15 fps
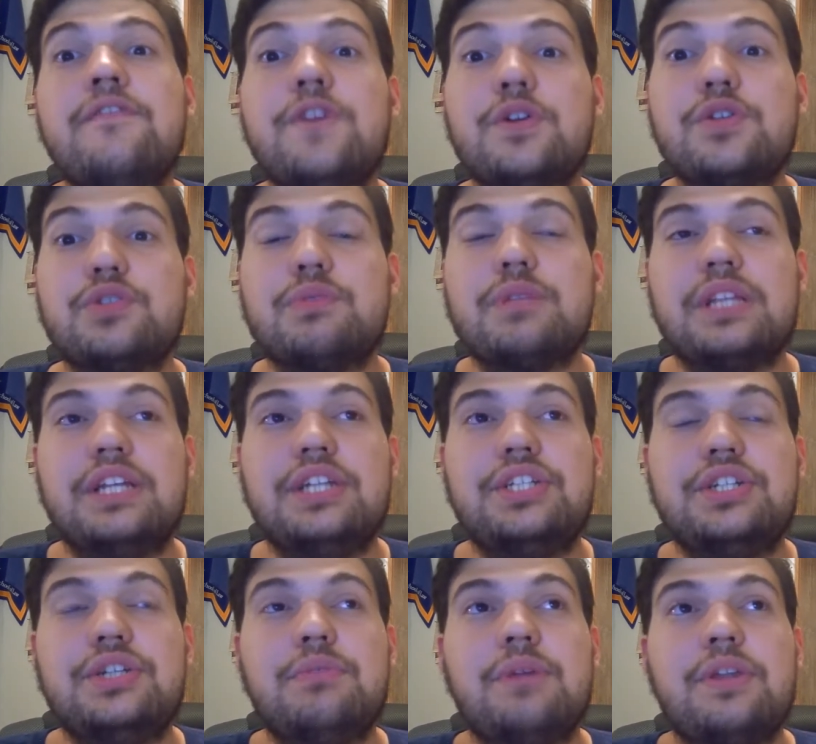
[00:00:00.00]
diverse
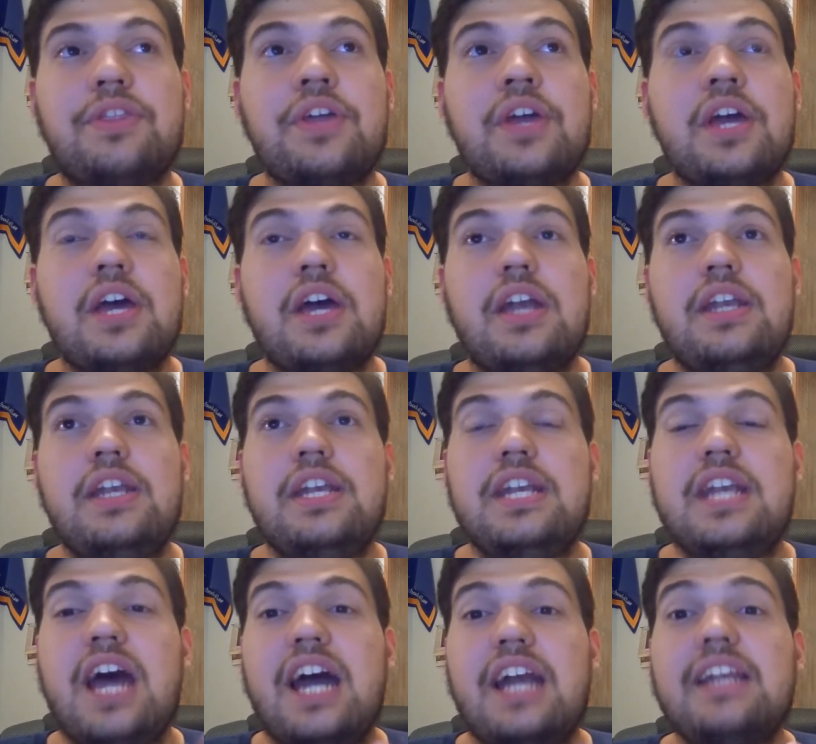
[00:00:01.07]
religion with
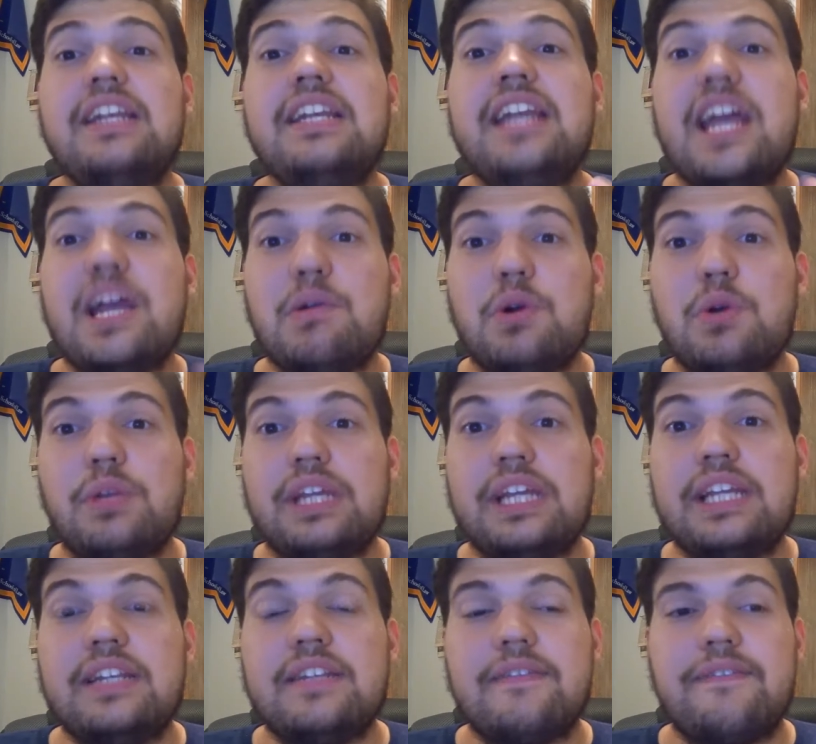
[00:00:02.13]
not
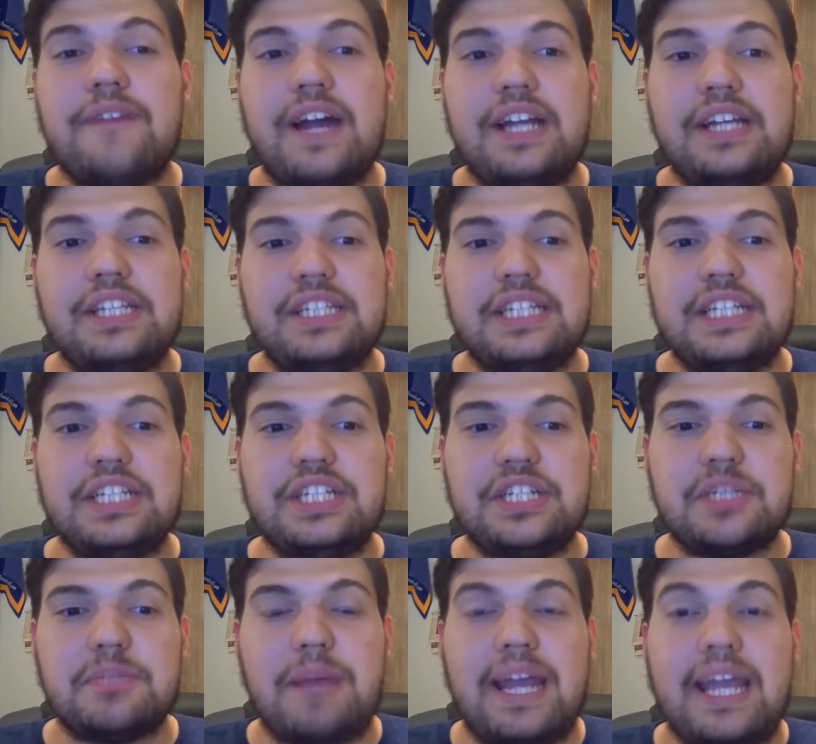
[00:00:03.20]
narrowly defined
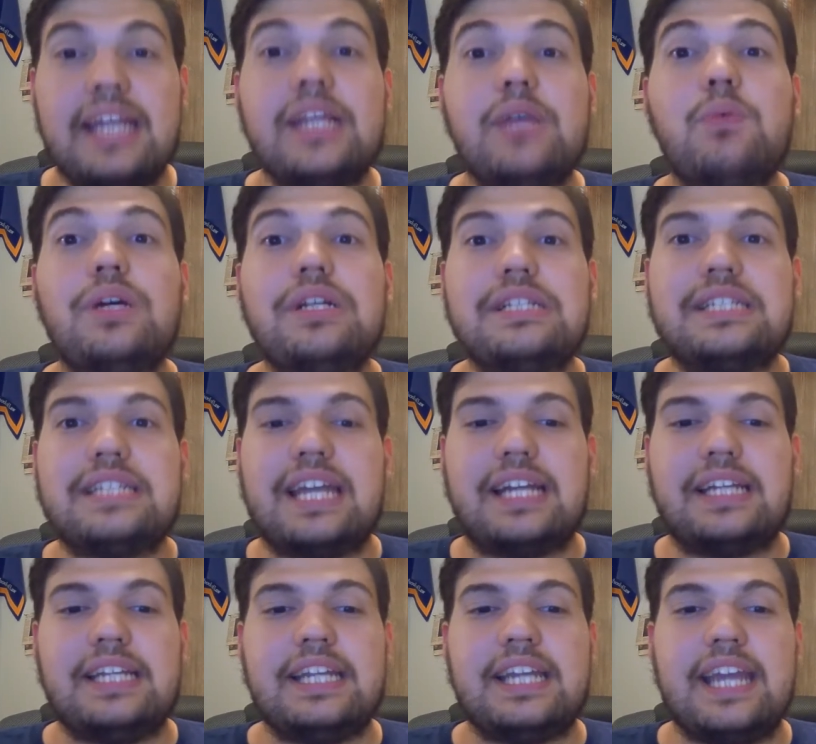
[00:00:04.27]
teachings by any one
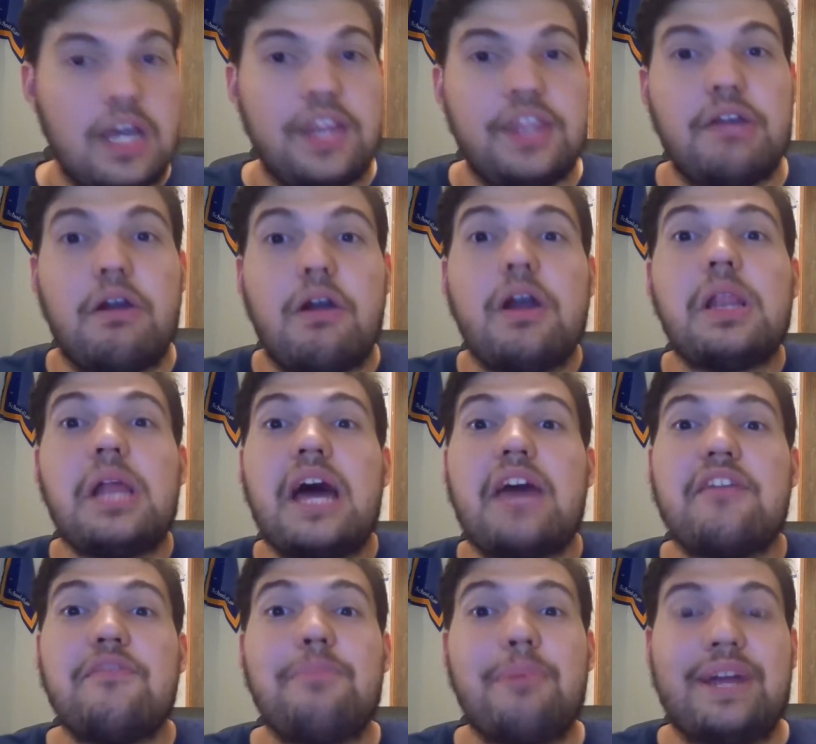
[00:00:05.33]
sect. There are a
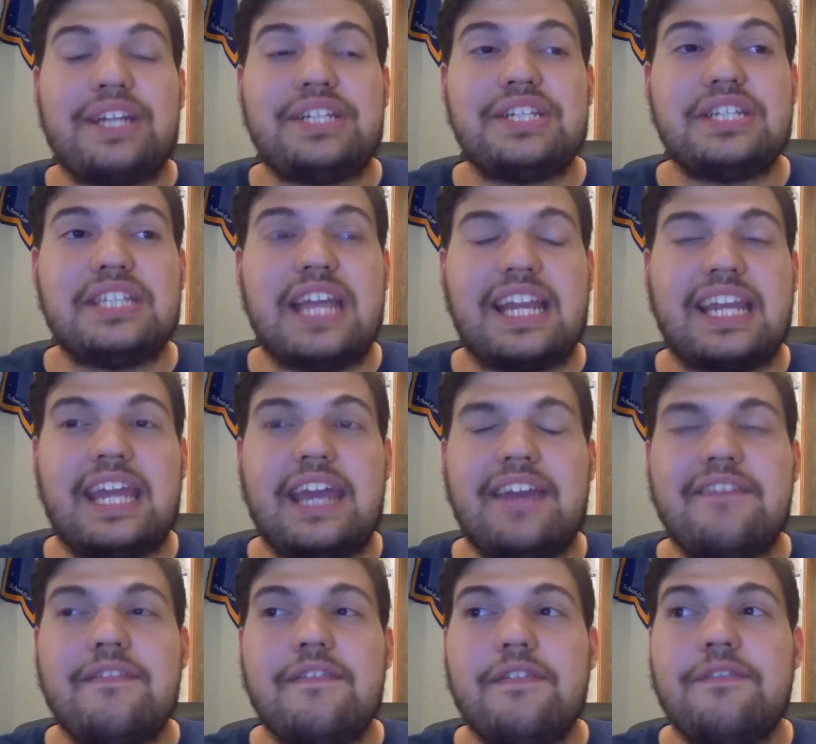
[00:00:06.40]
lot of branches that
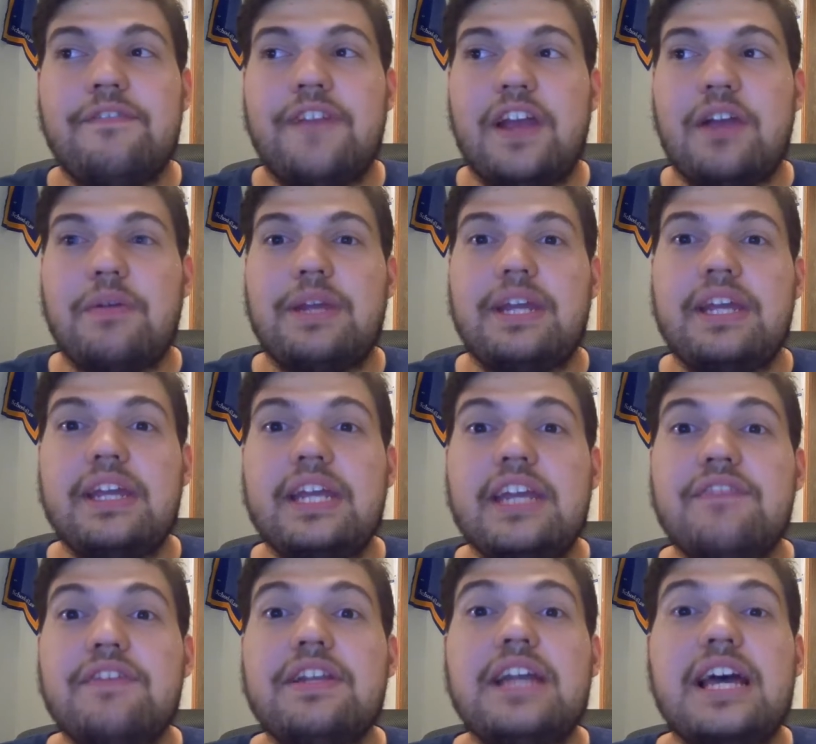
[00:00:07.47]
can
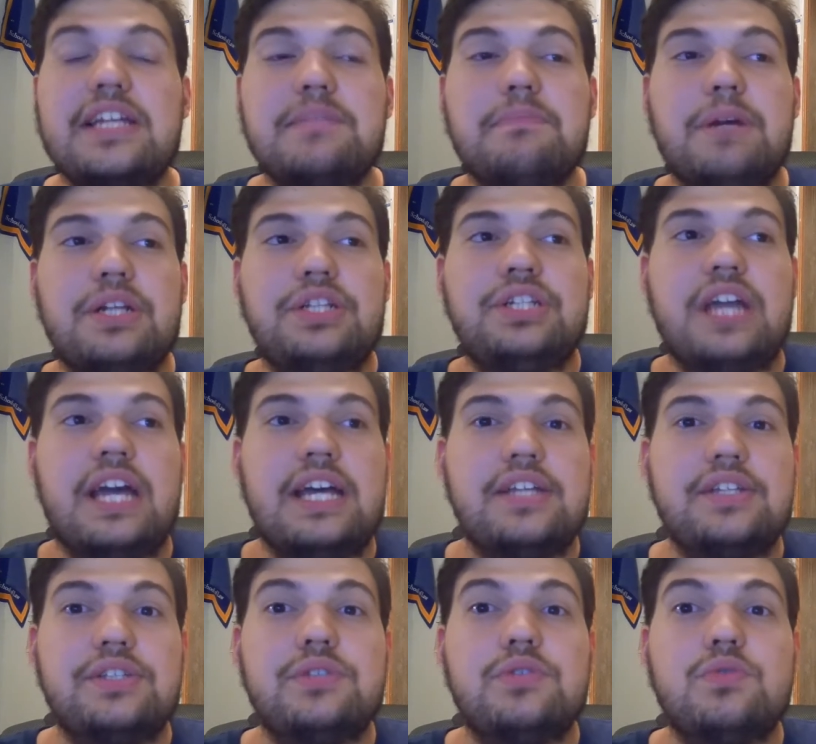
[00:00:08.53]
vary even as much
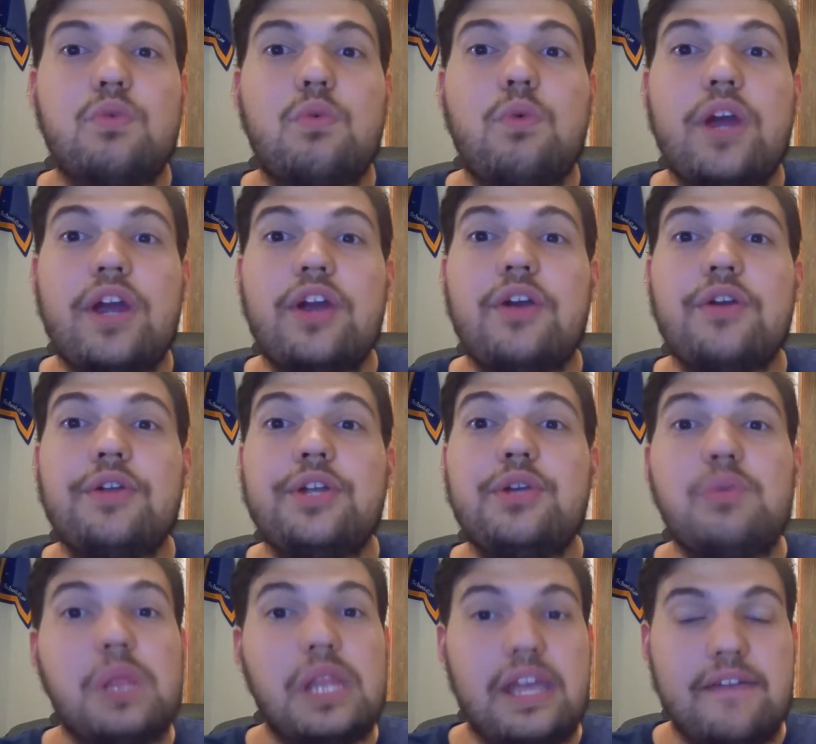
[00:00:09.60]
as where you